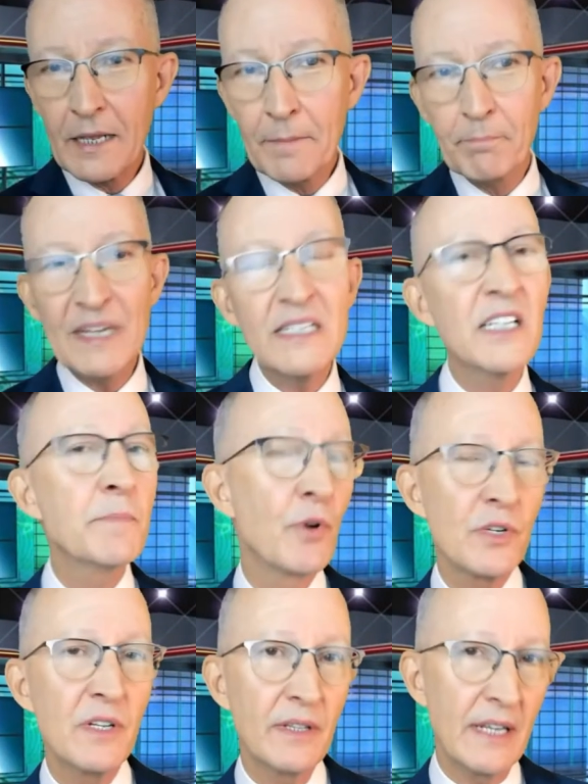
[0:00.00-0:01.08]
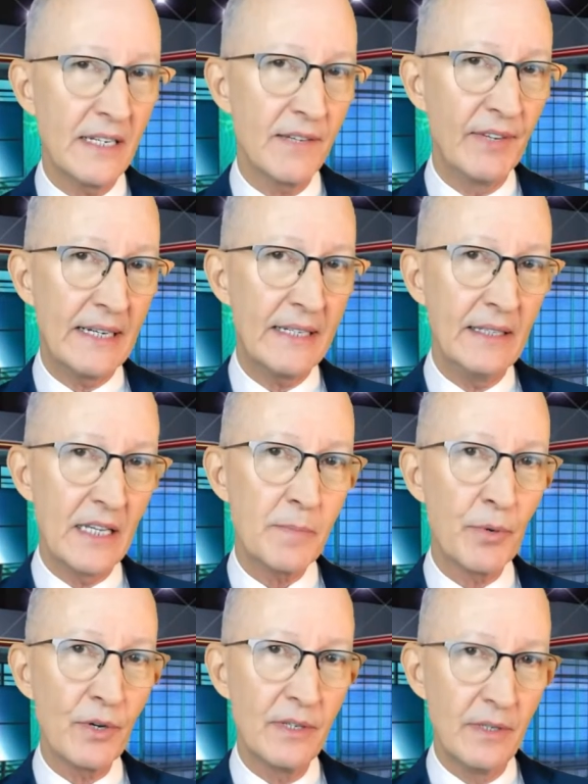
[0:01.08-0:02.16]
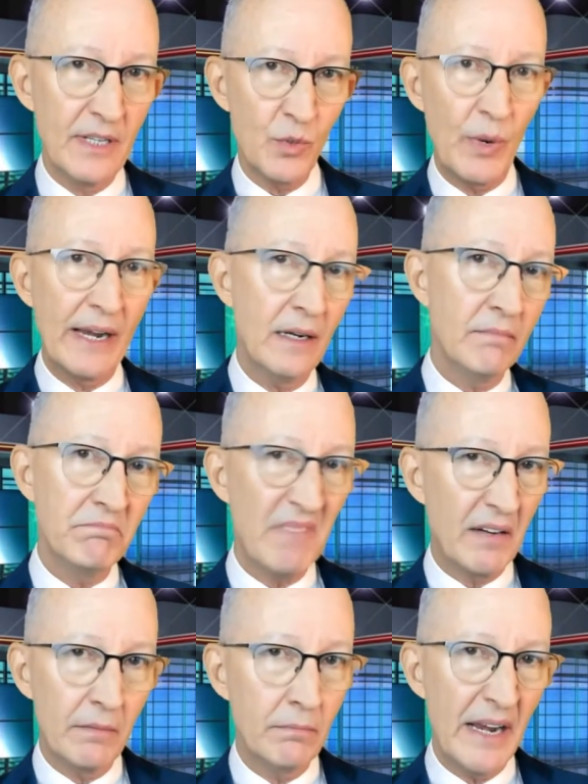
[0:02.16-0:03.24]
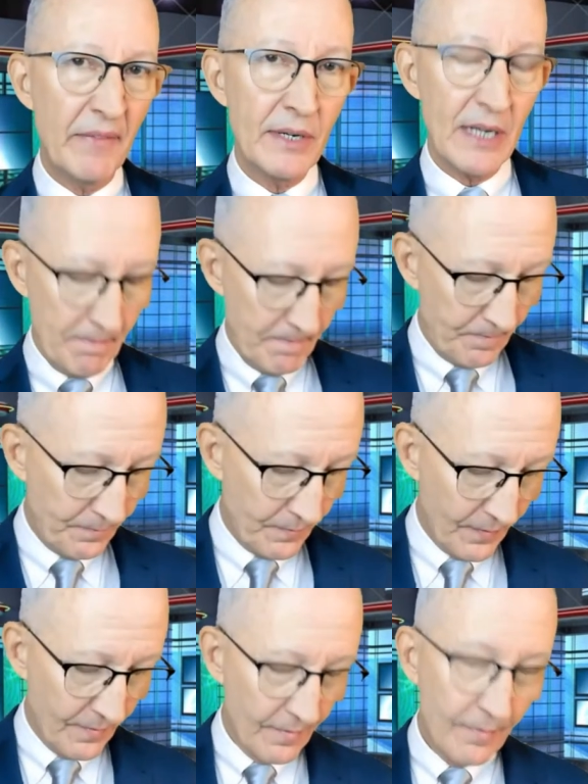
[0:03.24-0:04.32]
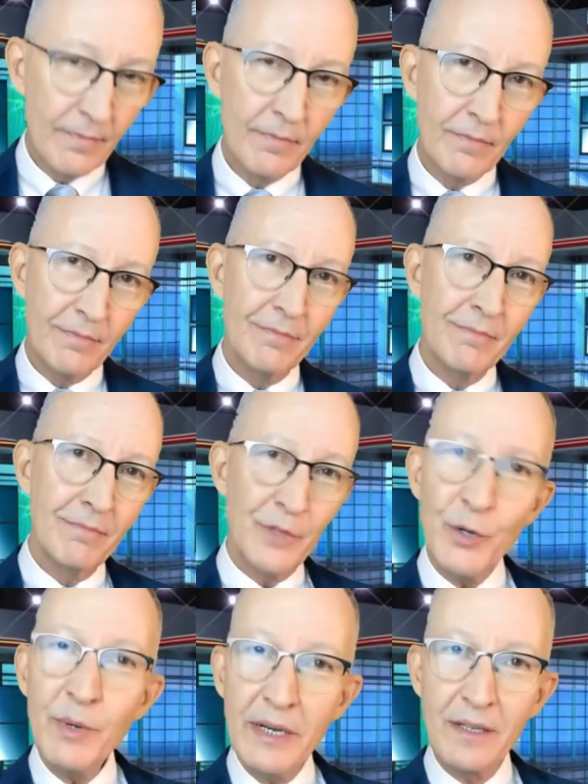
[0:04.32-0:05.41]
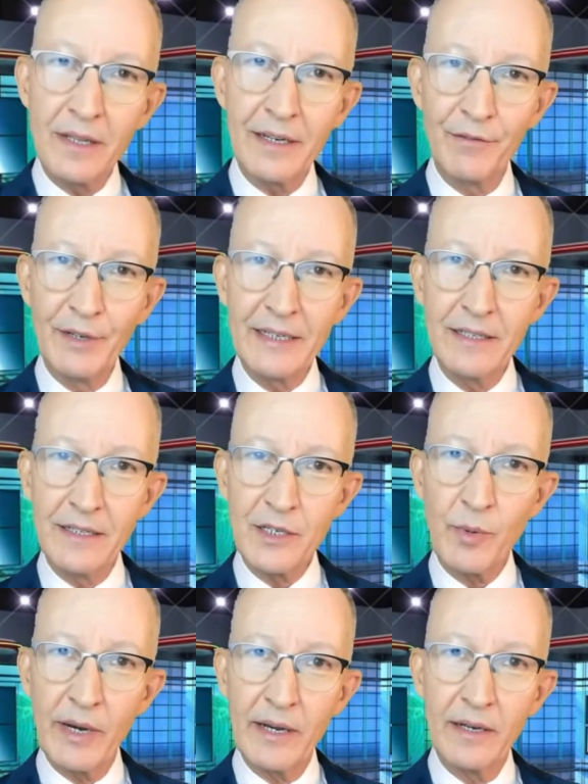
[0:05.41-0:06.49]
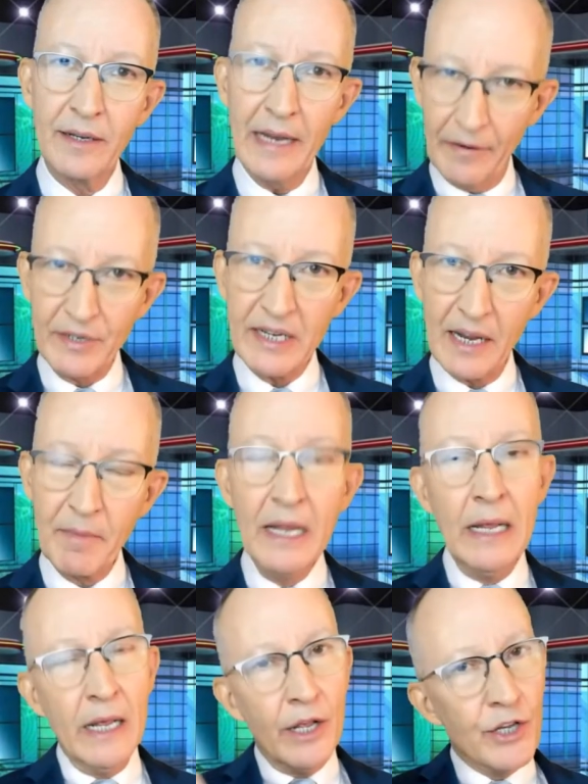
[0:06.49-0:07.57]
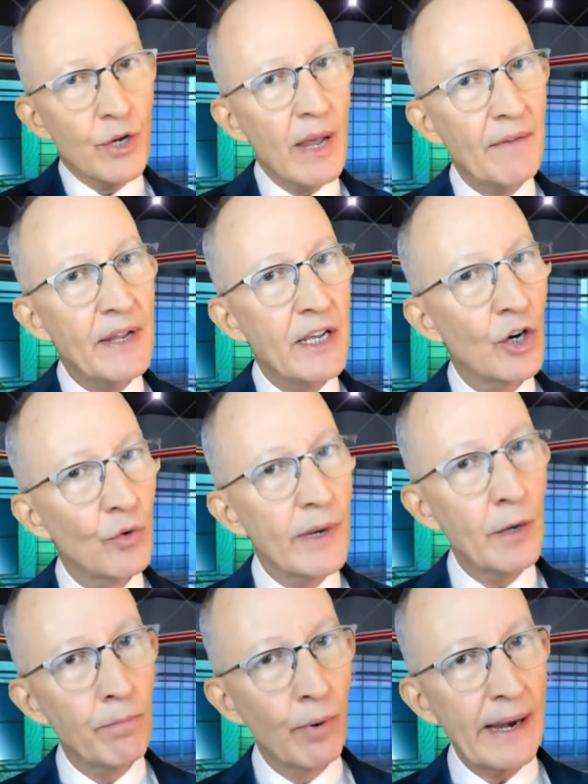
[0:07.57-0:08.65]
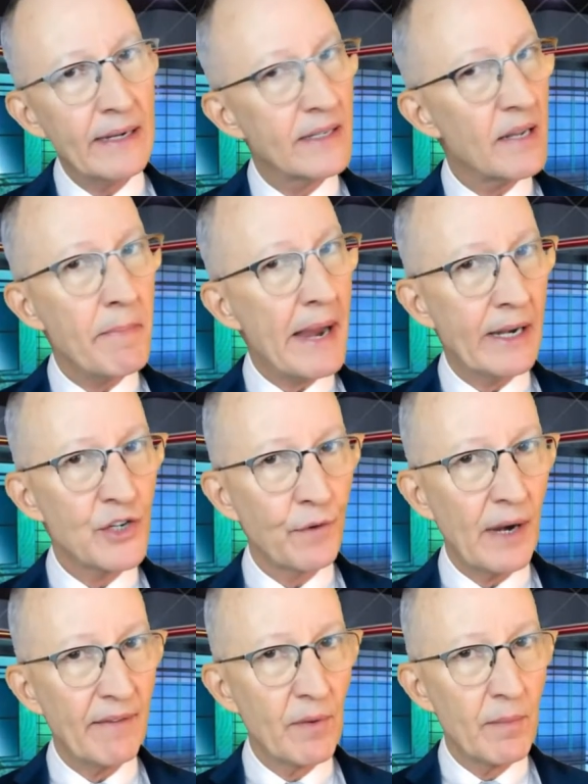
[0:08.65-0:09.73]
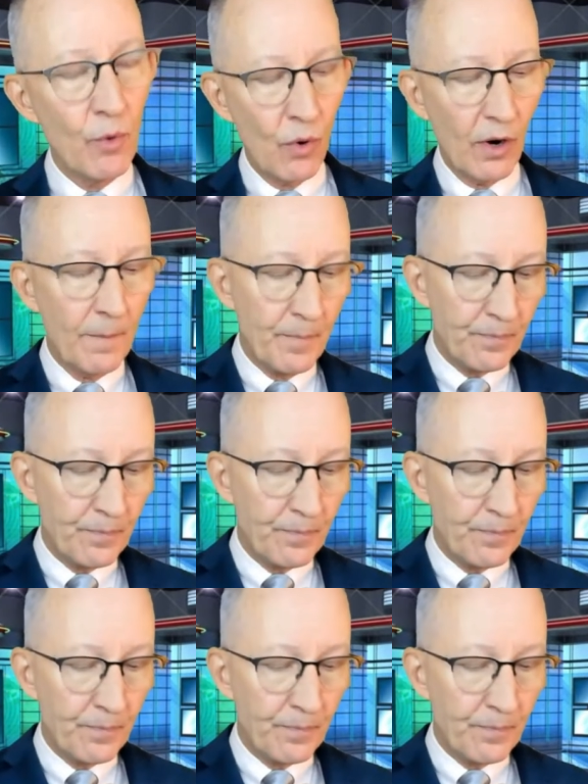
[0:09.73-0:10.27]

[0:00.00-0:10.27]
Business person thinks of LinkedIn this person this way every time. You need to think of LinkedIn this way every time. You have a career brand to manage forevermore.